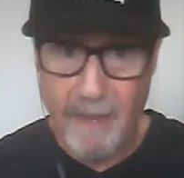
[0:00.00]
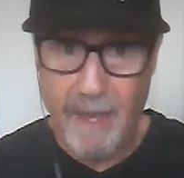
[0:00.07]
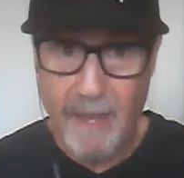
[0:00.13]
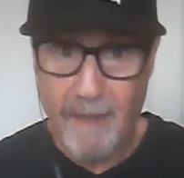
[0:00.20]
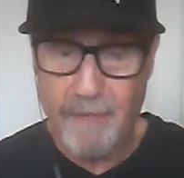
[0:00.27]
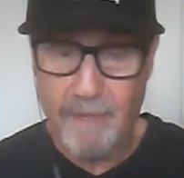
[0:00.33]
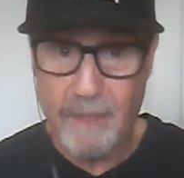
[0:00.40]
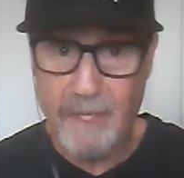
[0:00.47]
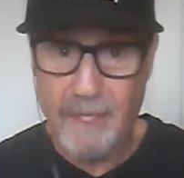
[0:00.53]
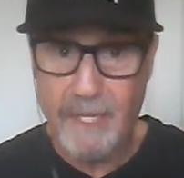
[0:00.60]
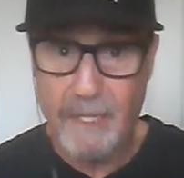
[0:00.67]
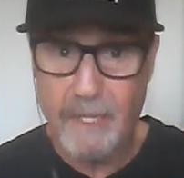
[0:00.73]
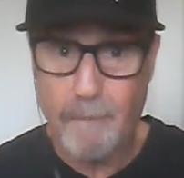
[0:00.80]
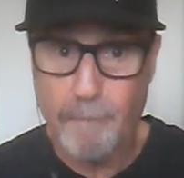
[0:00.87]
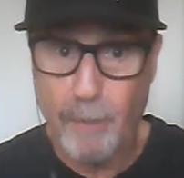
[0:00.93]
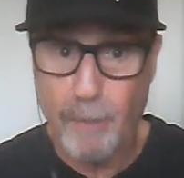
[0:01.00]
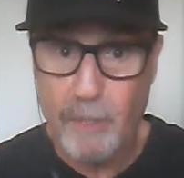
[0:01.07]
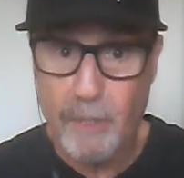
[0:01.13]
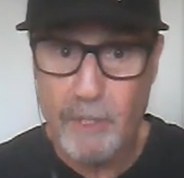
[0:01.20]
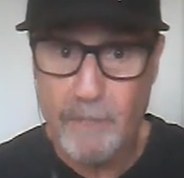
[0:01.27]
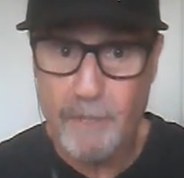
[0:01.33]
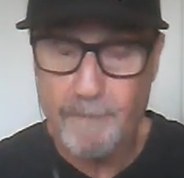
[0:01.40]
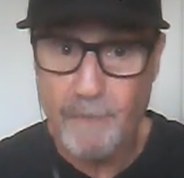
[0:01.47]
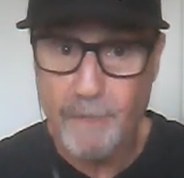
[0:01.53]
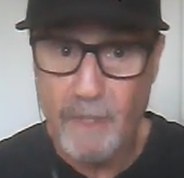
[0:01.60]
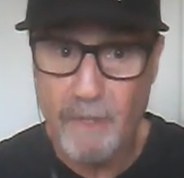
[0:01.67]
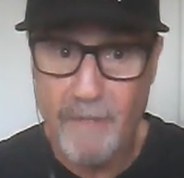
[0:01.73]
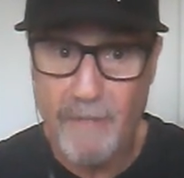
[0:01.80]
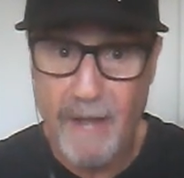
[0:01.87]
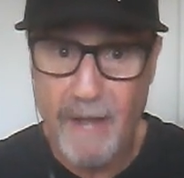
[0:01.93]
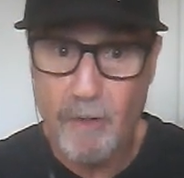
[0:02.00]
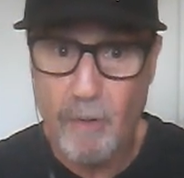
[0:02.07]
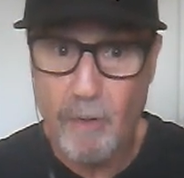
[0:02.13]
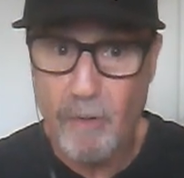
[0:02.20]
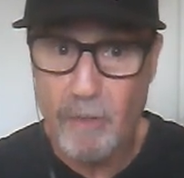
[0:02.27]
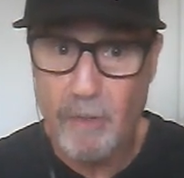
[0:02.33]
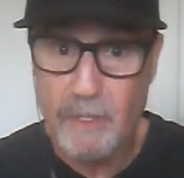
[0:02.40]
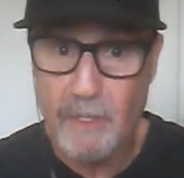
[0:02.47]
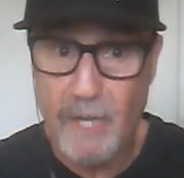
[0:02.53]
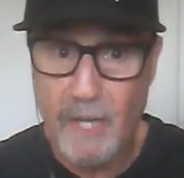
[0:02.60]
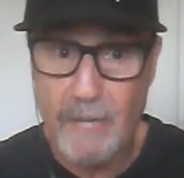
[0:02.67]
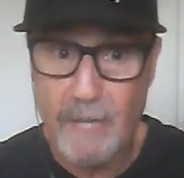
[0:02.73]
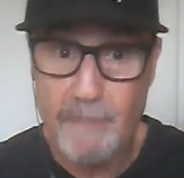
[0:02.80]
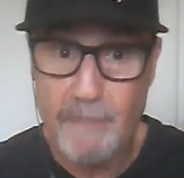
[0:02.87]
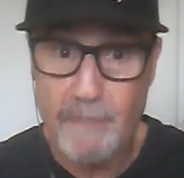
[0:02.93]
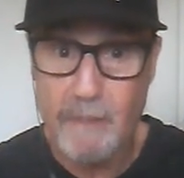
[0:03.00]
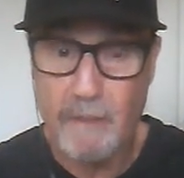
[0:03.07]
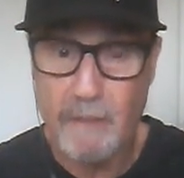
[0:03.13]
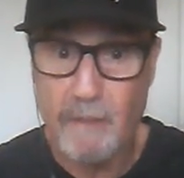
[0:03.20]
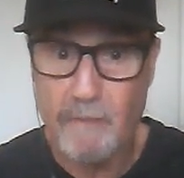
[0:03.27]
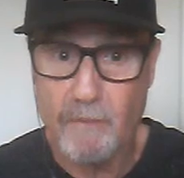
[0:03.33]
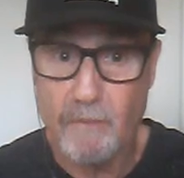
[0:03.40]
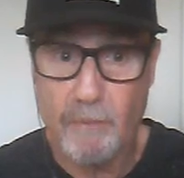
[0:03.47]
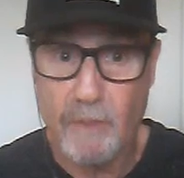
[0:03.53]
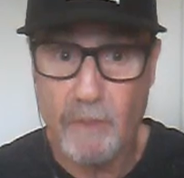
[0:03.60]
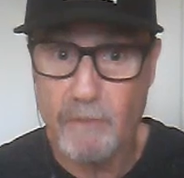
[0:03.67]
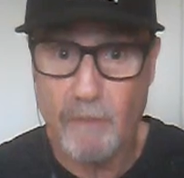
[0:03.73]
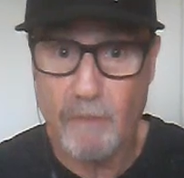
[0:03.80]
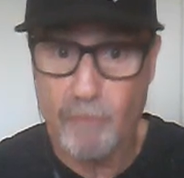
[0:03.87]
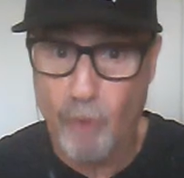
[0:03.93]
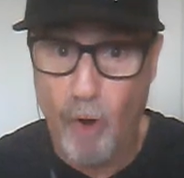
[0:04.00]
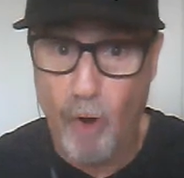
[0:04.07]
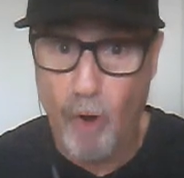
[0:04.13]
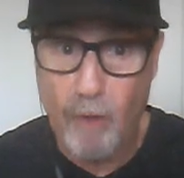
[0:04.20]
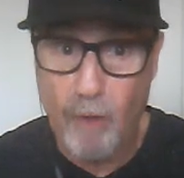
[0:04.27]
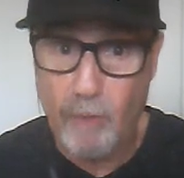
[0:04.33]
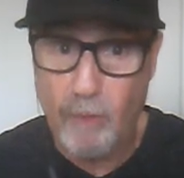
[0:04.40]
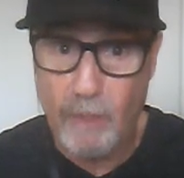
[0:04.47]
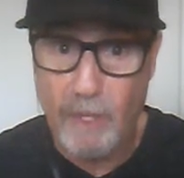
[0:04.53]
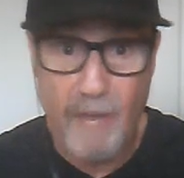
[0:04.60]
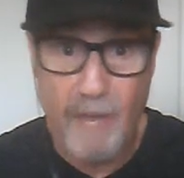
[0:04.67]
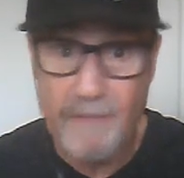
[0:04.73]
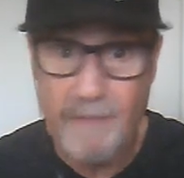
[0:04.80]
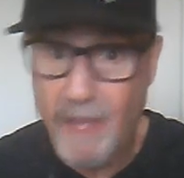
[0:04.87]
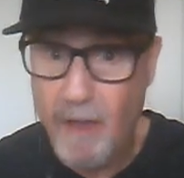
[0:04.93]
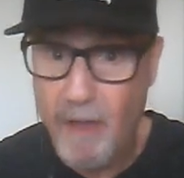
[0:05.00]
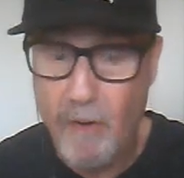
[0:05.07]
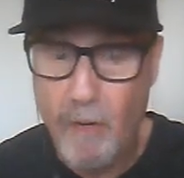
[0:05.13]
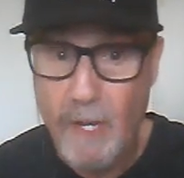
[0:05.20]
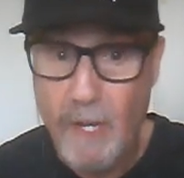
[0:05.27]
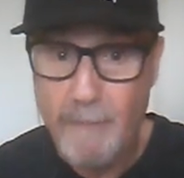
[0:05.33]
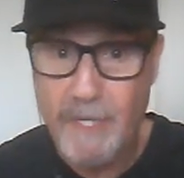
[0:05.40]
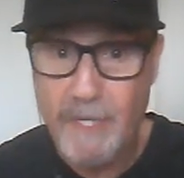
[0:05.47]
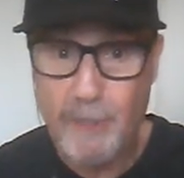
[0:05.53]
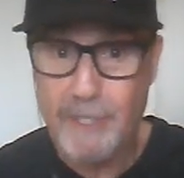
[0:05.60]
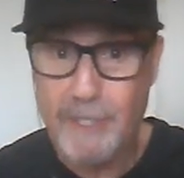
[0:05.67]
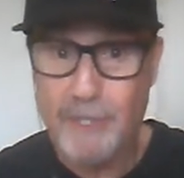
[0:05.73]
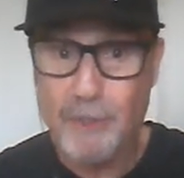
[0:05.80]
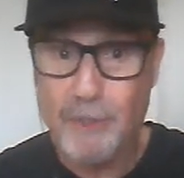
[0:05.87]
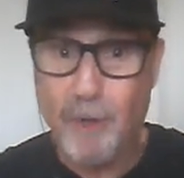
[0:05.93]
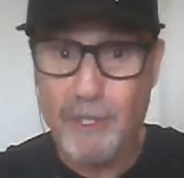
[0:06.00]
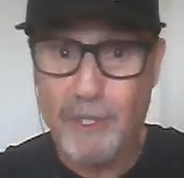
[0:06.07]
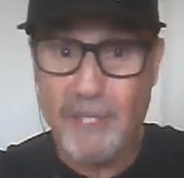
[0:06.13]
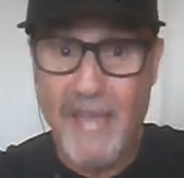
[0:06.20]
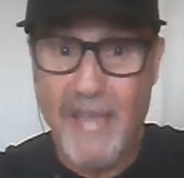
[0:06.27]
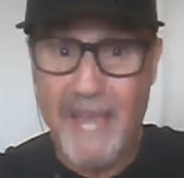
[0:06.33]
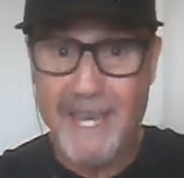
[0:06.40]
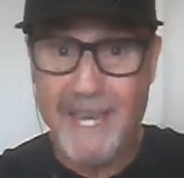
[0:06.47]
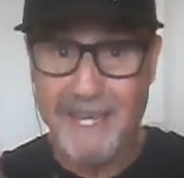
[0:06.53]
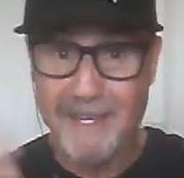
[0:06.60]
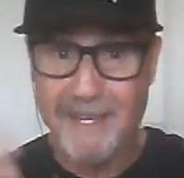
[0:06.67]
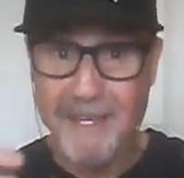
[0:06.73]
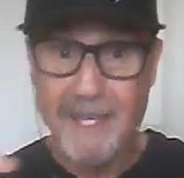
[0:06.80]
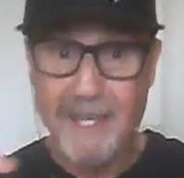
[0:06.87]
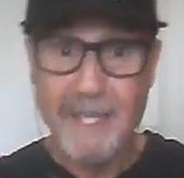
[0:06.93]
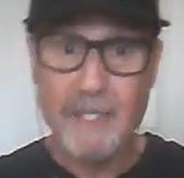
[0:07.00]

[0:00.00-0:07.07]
everything in the books of Alcoholics Anonymous wrong or a lot? No, because it's all taken.